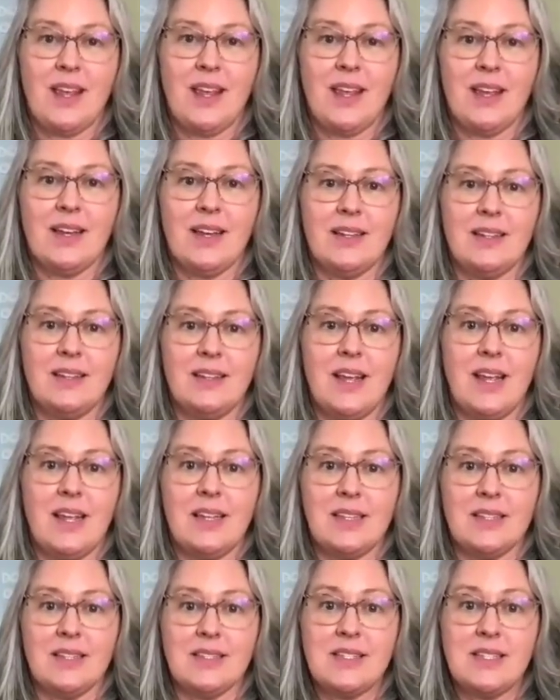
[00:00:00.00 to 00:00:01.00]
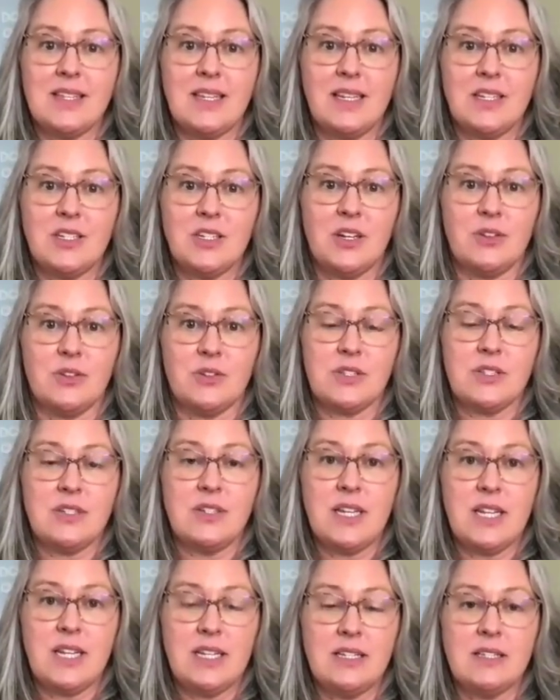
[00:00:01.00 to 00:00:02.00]
and they can see each other's
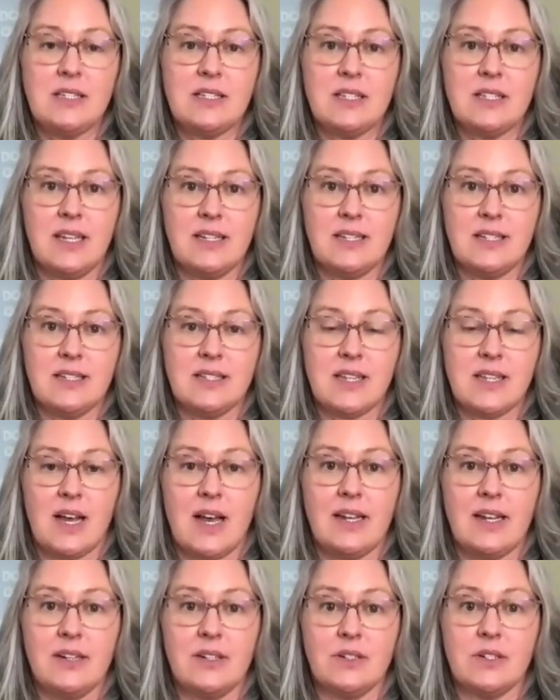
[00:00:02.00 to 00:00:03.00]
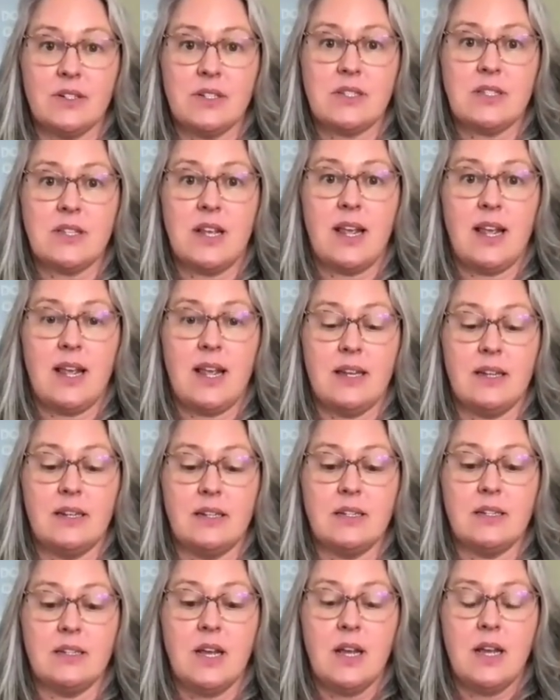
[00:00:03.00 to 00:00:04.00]
needs and desires,
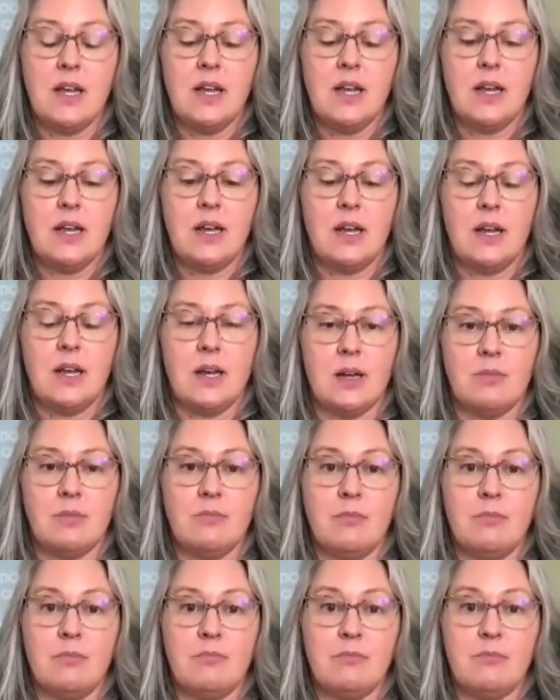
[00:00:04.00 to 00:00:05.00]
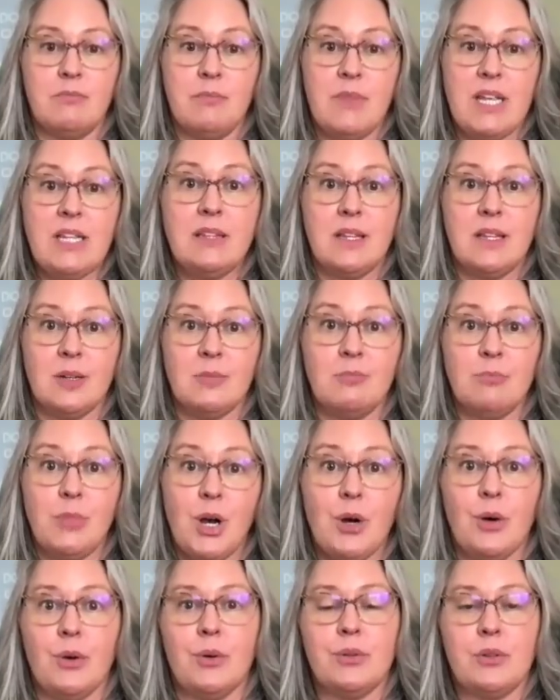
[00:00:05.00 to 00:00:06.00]
and meet them
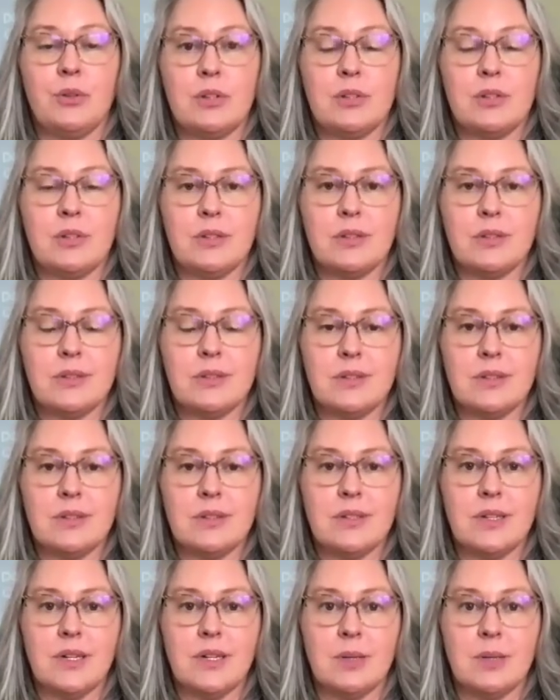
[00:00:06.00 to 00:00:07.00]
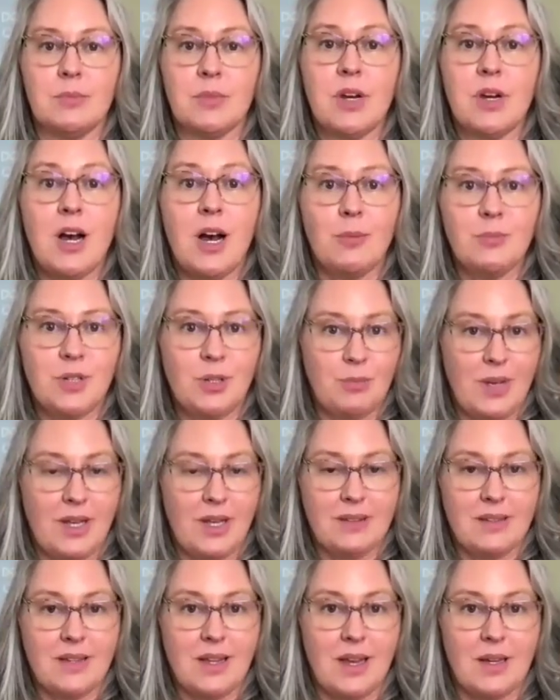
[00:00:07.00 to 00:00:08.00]
both,
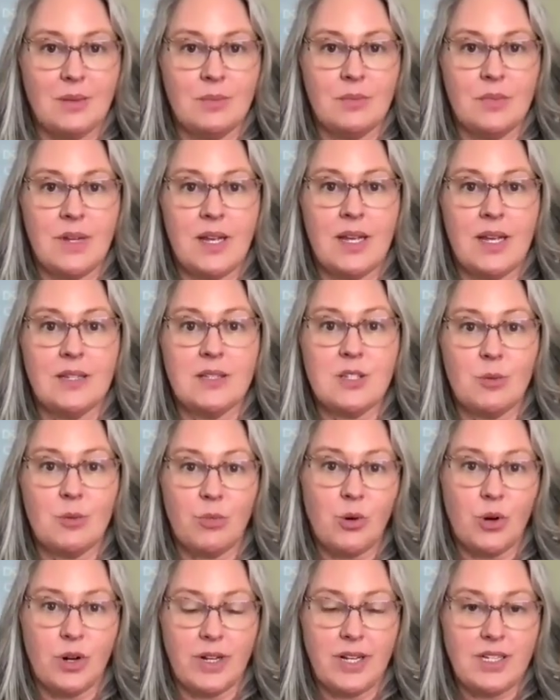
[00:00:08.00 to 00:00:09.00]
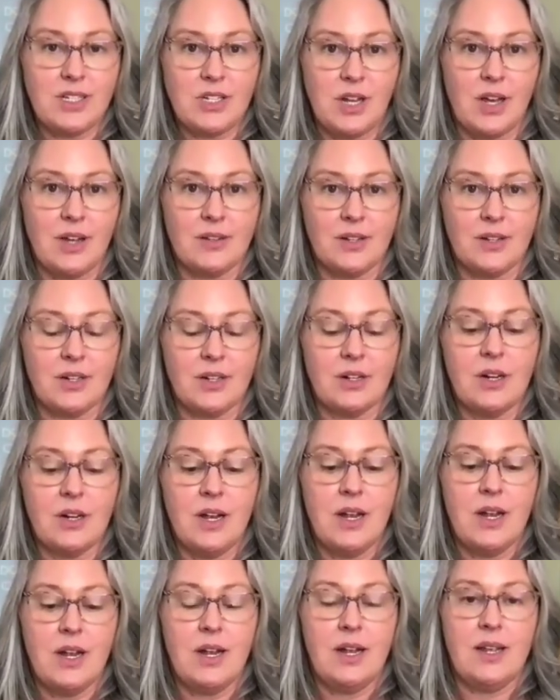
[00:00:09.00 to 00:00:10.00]
complement them, and support each other
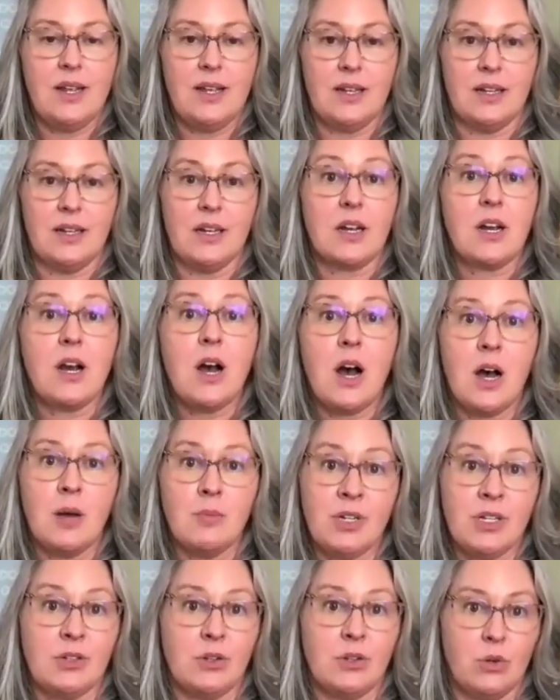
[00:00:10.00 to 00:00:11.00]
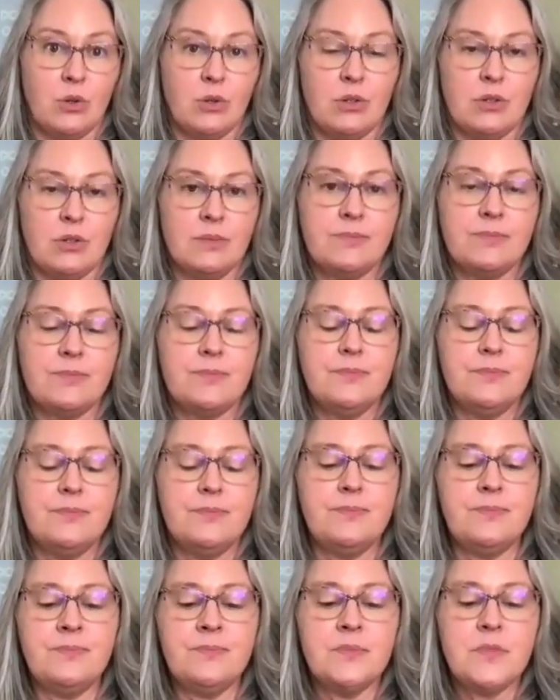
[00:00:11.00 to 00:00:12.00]
in a common goal.
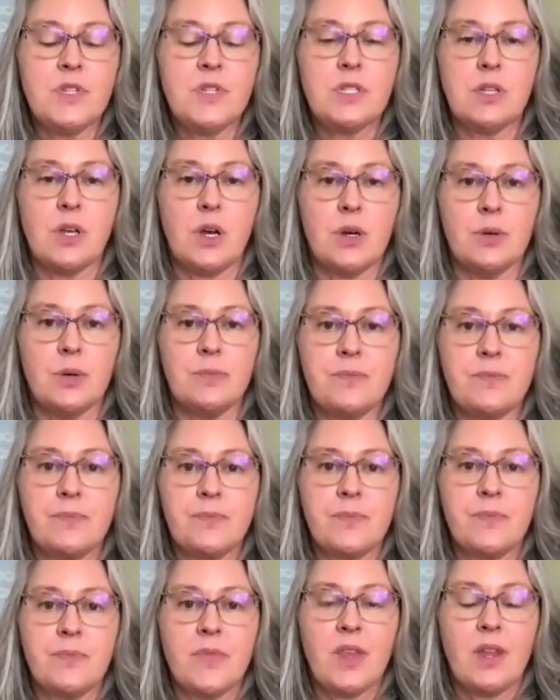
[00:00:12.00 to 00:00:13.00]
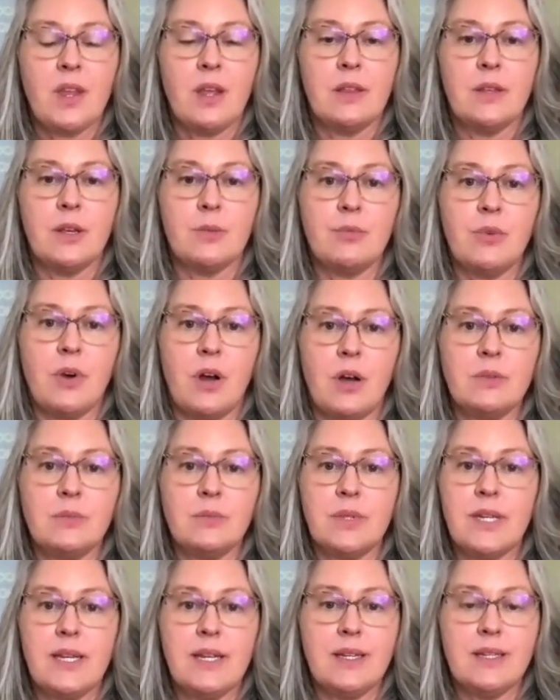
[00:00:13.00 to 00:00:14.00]
So there
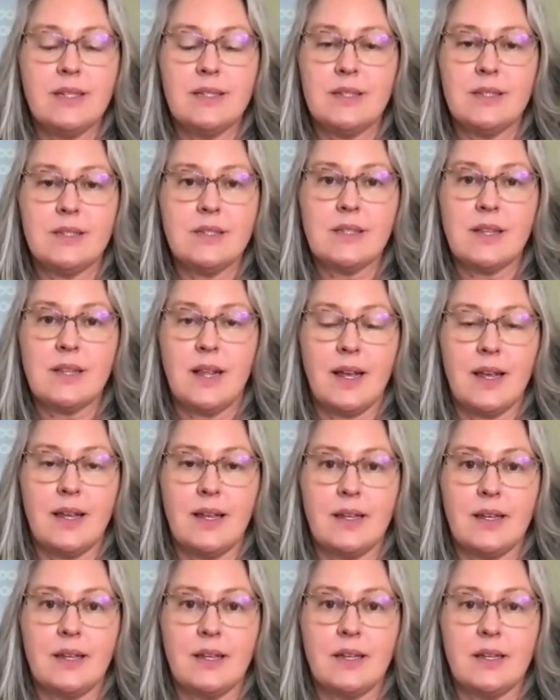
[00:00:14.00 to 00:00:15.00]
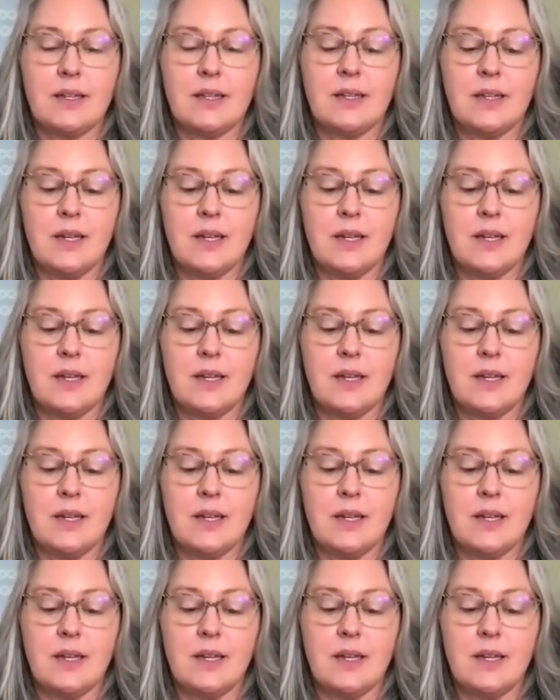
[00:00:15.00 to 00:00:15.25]
probably is, like,